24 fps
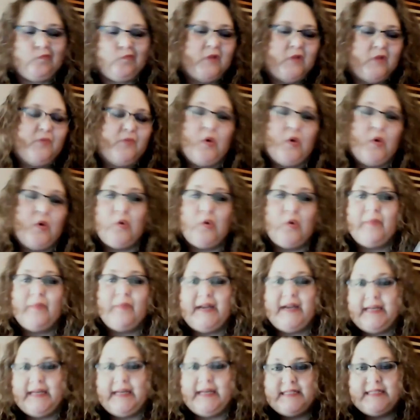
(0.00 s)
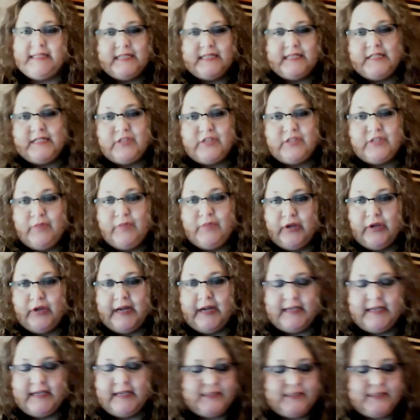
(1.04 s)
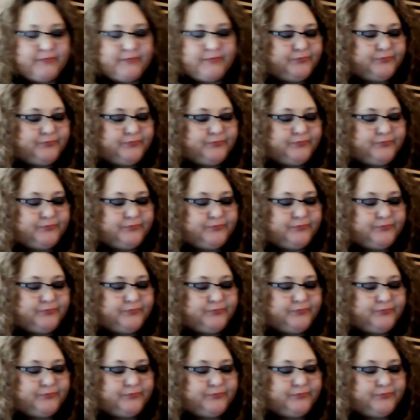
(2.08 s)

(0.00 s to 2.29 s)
Pour money into these communities